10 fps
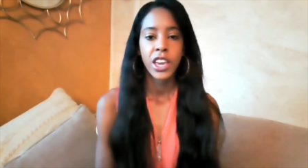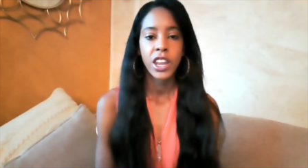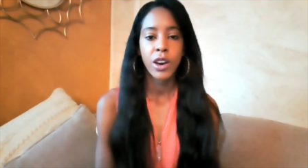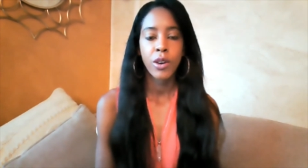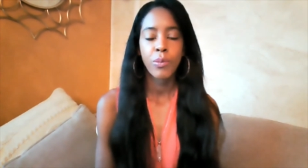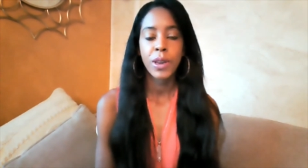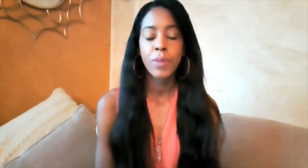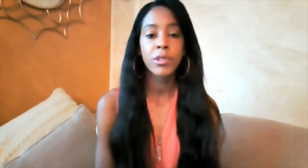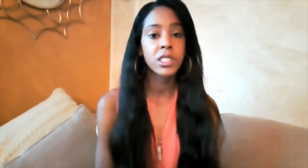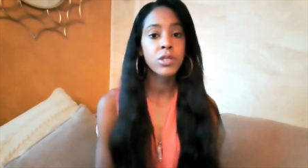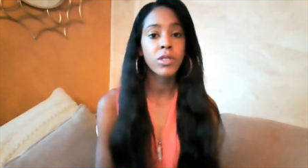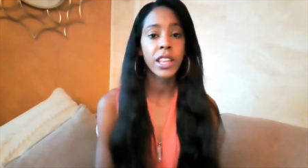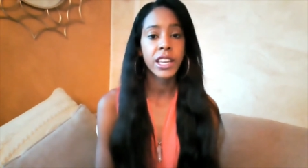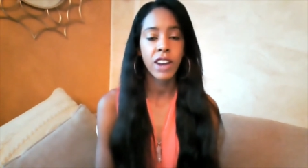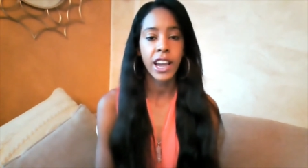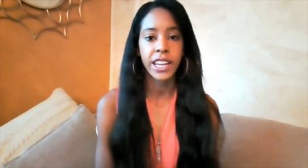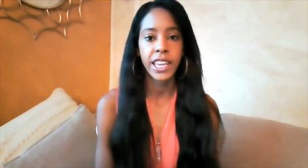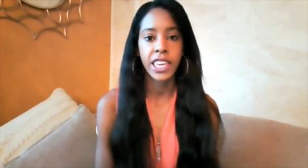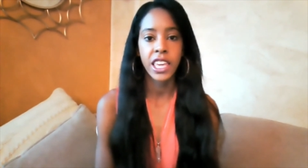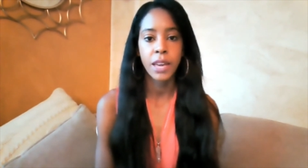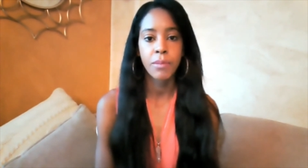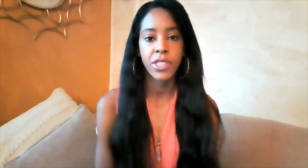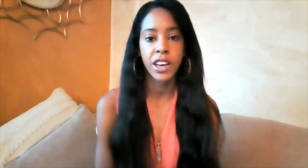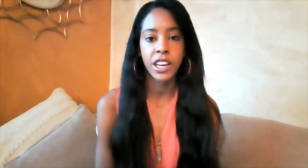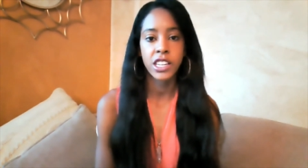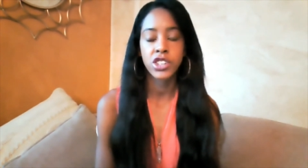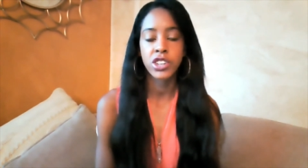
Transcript: people just really trying to keep the